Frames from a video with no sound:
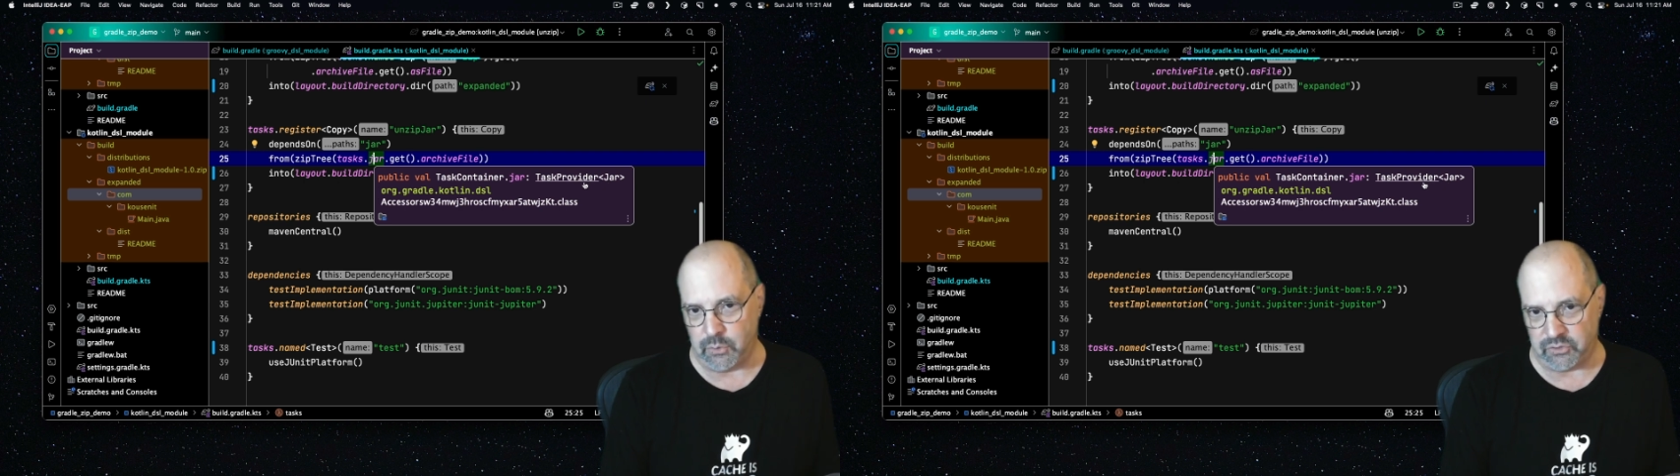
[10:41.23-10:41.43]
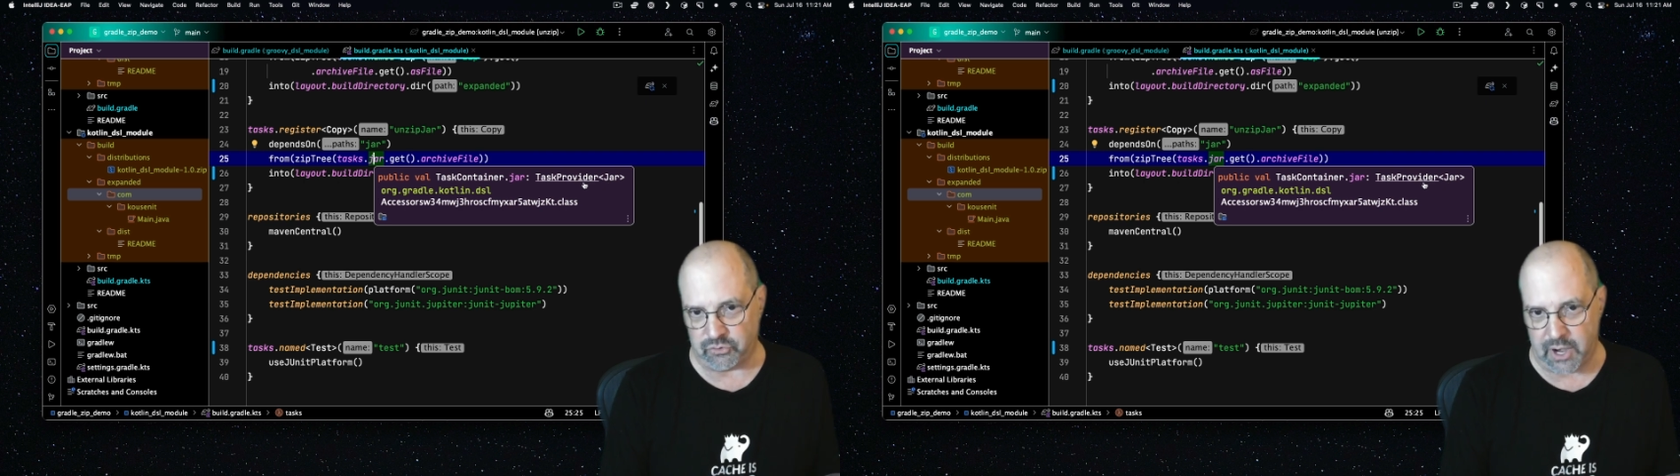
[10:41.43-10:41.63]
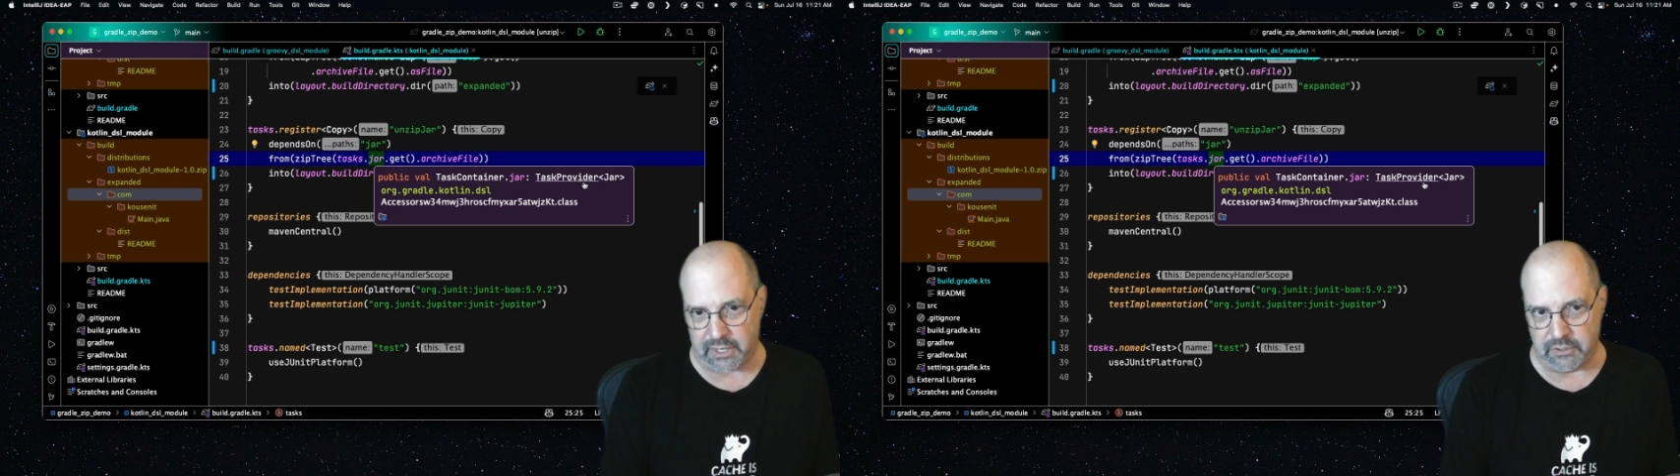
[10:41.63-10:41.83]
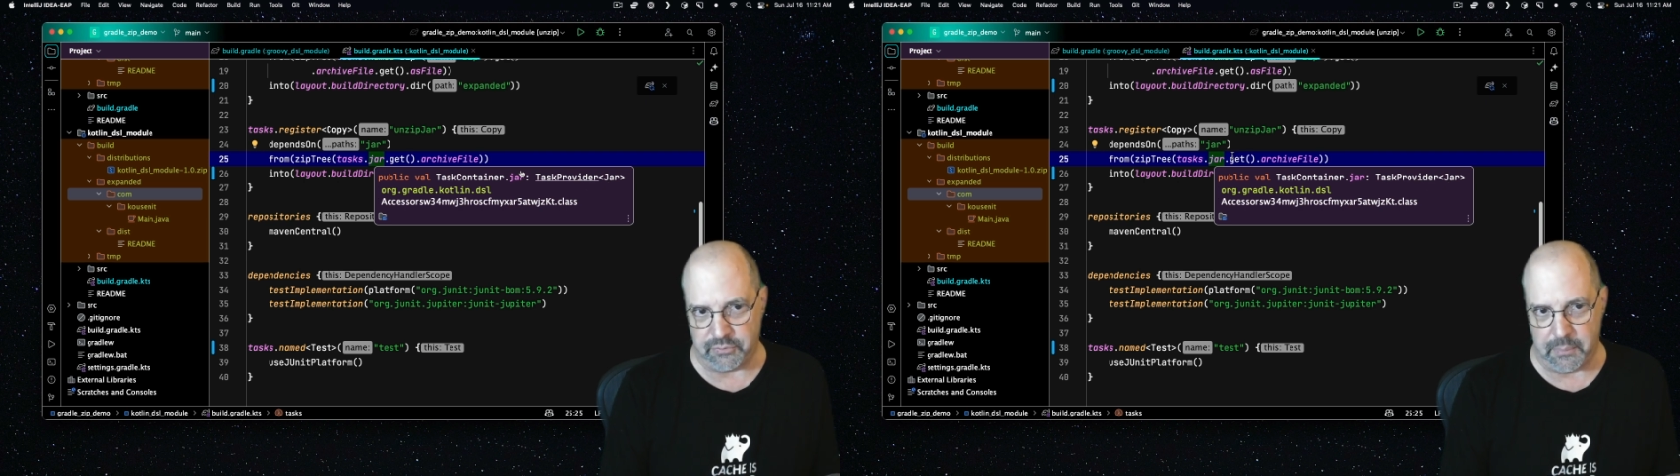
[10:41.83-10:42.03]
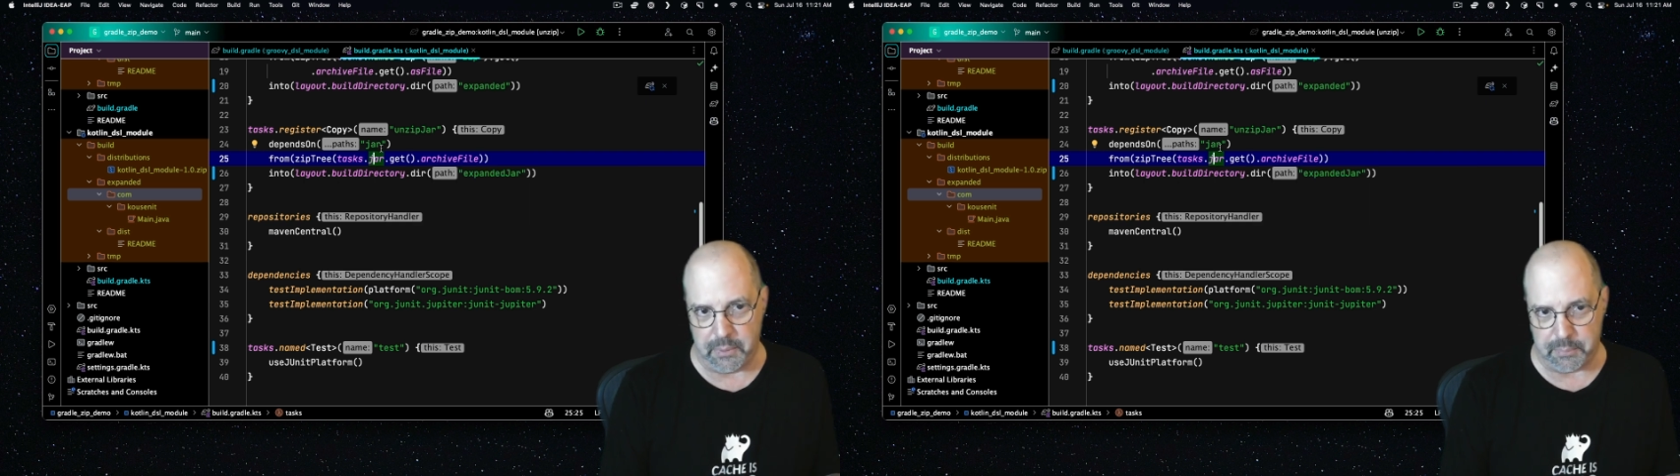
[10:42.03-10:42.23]
extract it
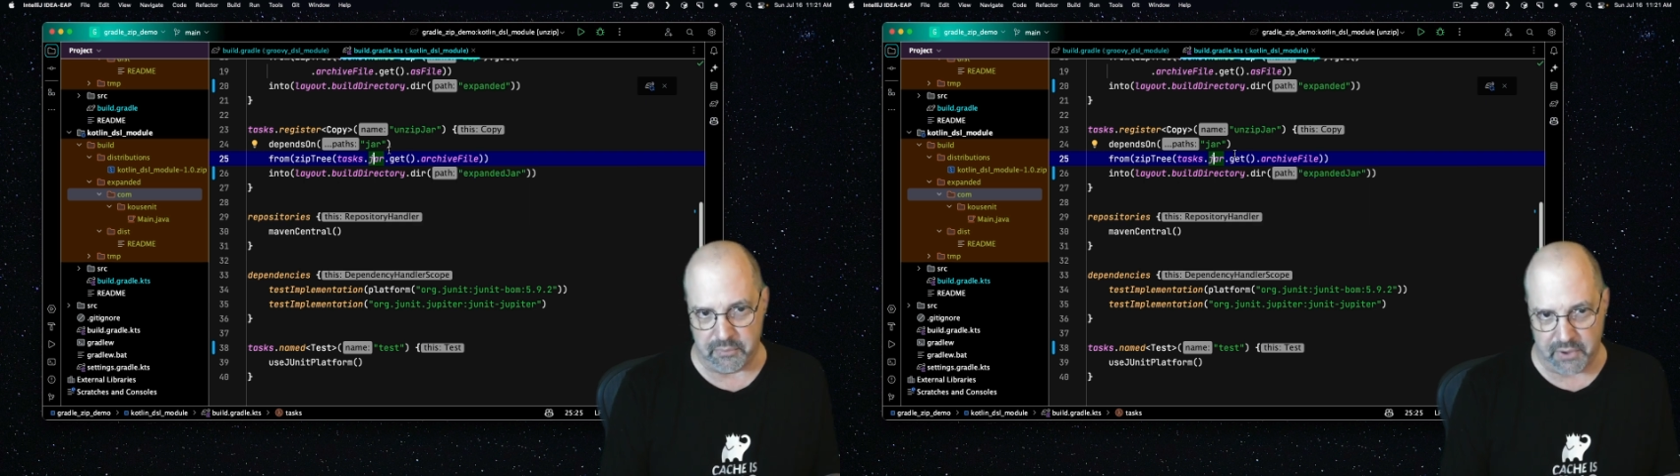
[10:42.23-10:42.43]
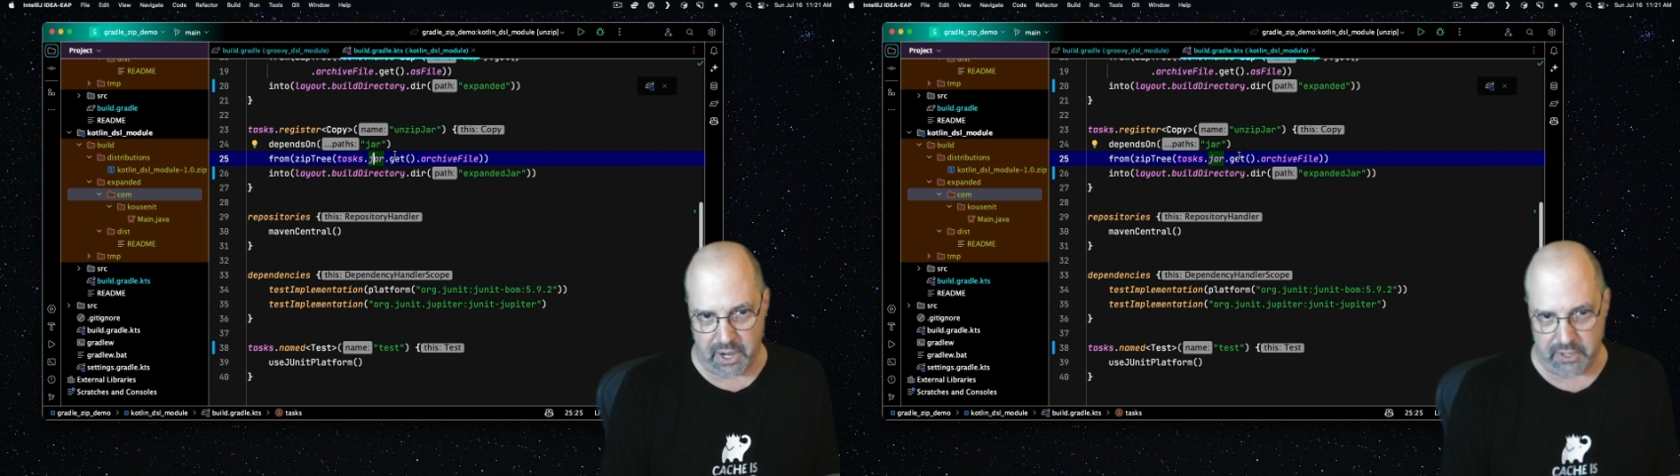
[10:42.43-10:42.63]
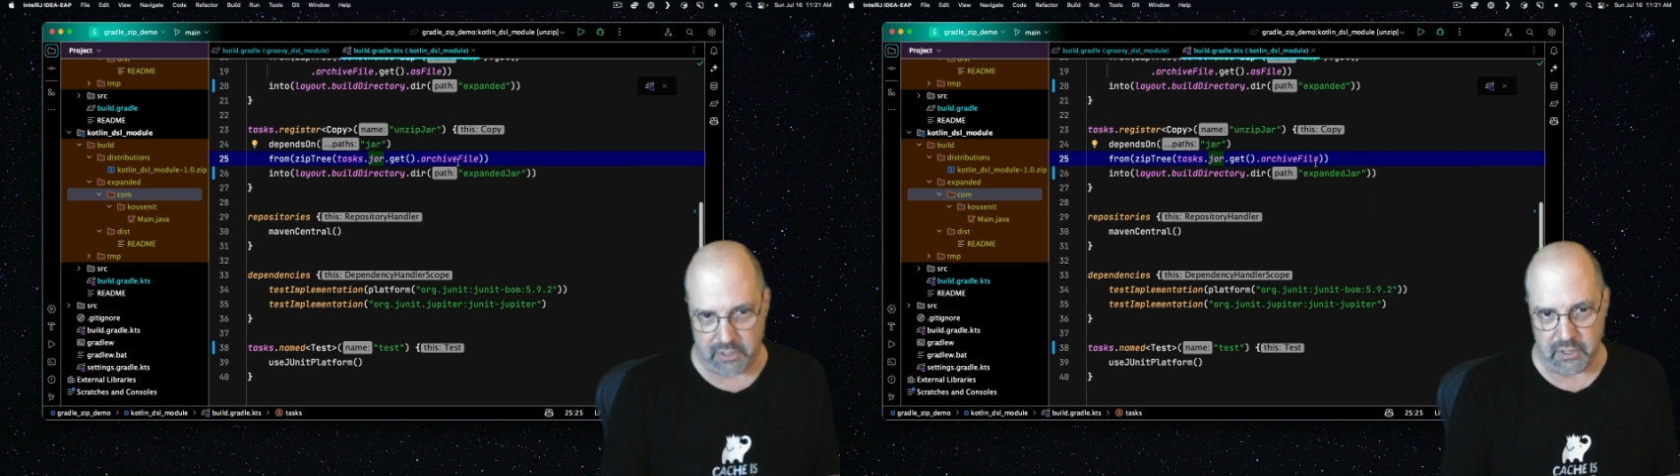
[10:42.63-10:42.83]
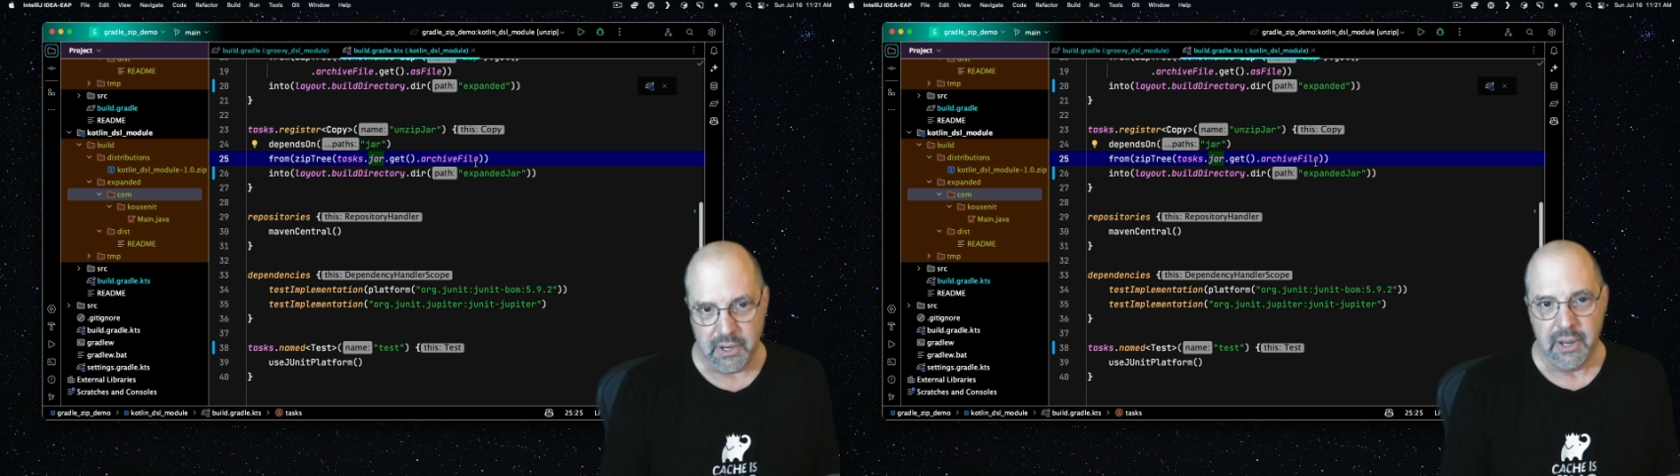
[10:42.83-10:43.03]
from the provider